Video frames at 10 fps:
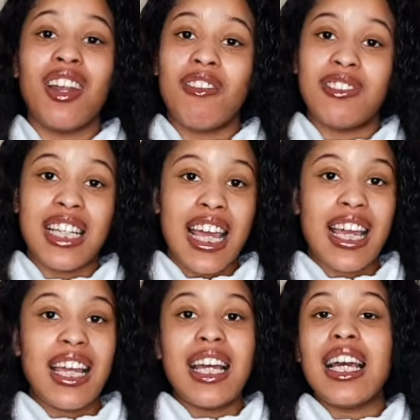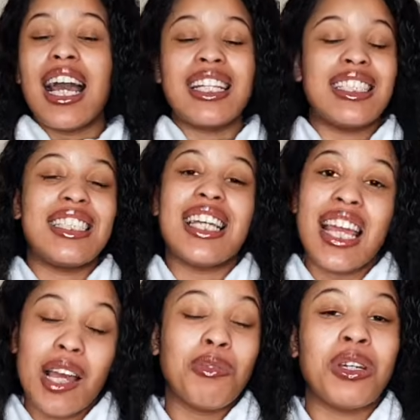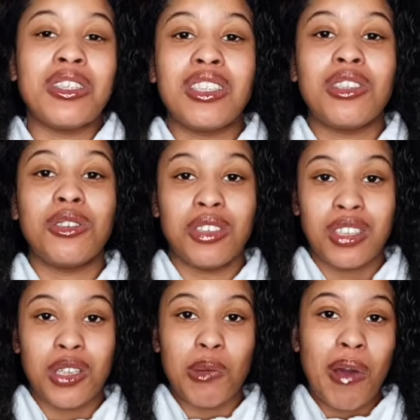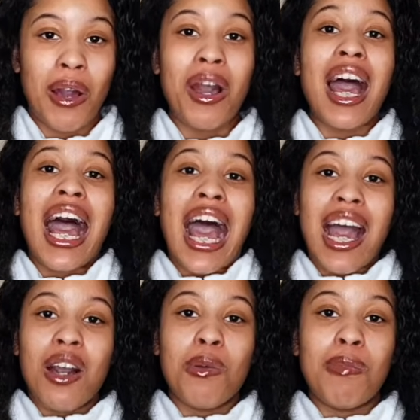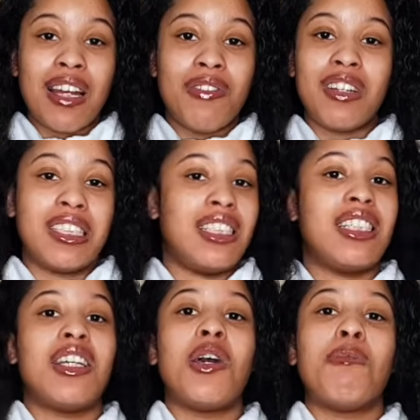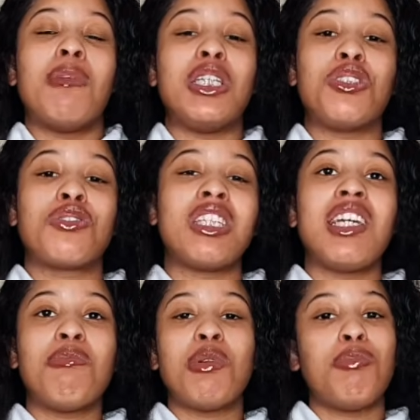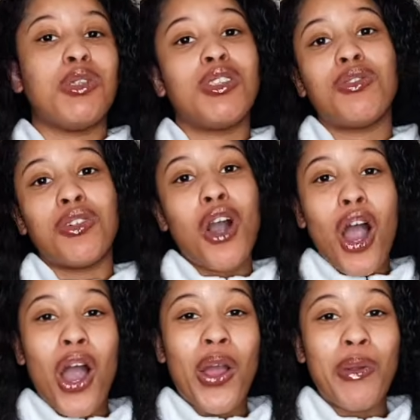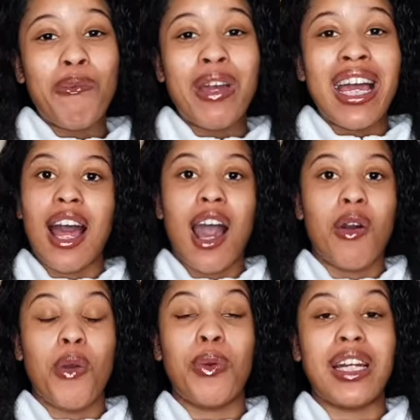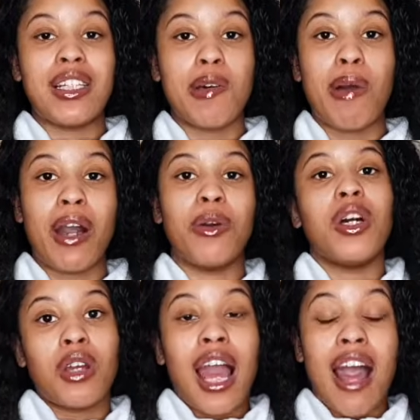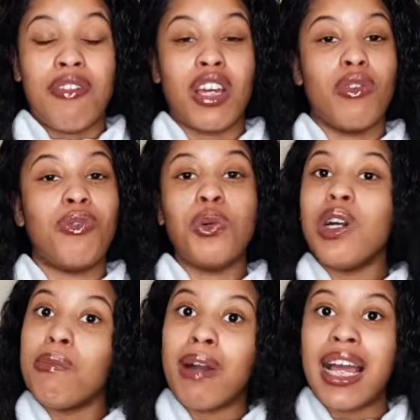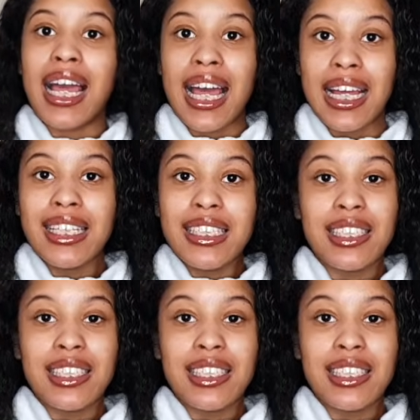Love Day, and today I'm going to talk to you about how I manifested my dream beautiful home, how I went about having a thought in my head